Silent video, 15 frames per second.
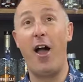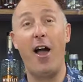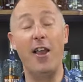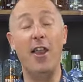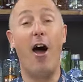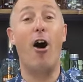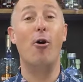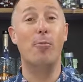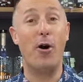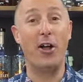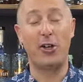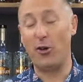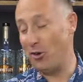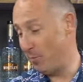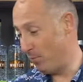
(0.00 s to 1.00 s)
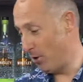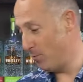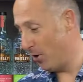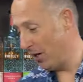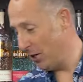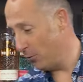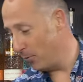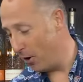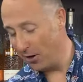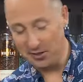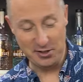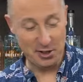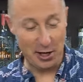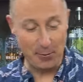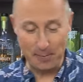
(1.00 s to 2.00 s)
And oh my God, it blew my little mind.
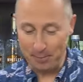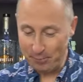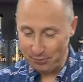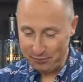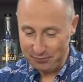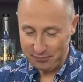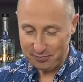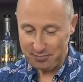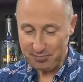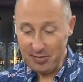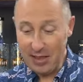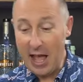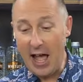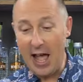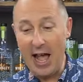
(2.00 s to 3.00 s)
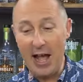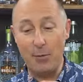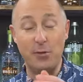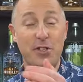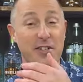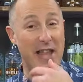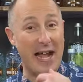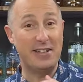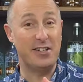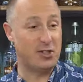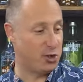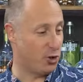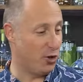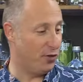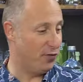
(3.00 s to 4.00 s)
So uh, with standard
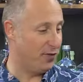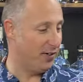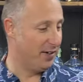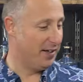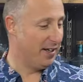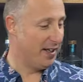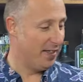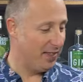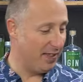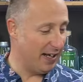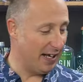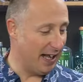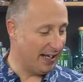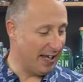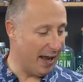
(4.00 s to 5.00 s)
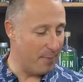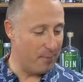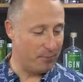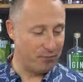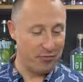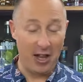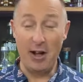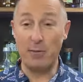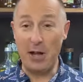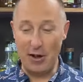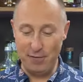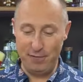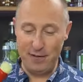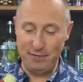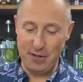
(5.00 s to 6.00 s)
sort of thing again, I'm going
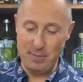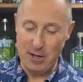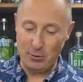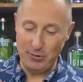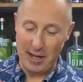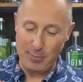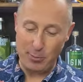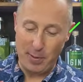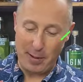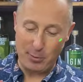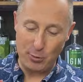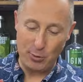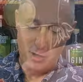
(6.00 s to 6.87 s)
50 mil double bubble